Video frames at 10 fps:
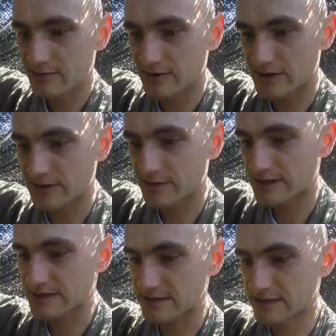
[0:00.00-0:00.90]
but they
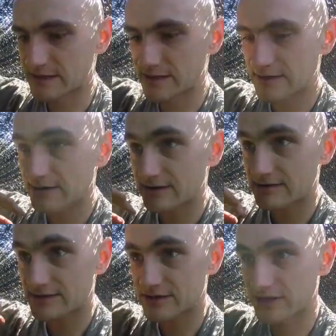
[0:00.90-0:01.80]
basically
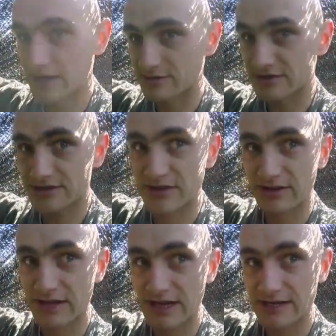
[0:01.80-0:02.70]
shut out the
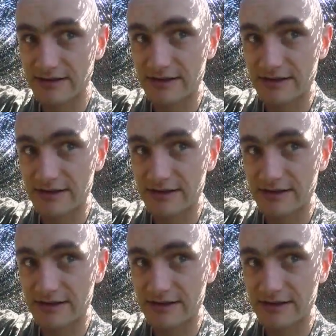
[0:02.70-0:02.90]
sunlight